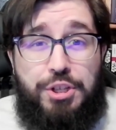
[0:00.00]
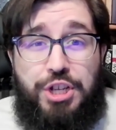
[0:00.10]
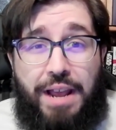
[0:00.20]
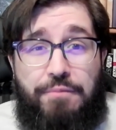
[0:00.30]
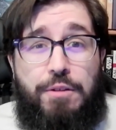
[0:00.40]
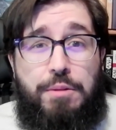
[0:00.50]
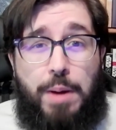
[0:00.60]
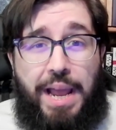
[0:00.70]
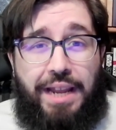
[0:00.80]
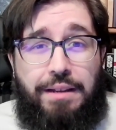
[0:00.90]
every
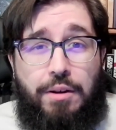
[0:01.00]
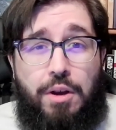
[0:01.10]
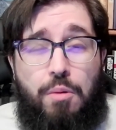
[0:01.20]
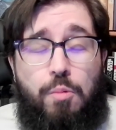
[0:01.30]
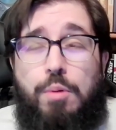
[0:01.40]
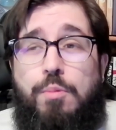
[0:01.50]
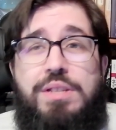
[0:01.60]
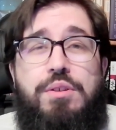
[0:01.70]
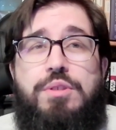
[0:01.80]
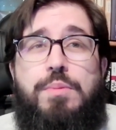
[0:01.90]
way. Where
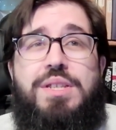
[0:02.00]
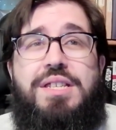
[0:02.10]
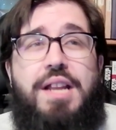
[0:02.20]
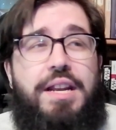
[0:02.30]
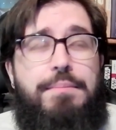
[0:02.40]
wizards will study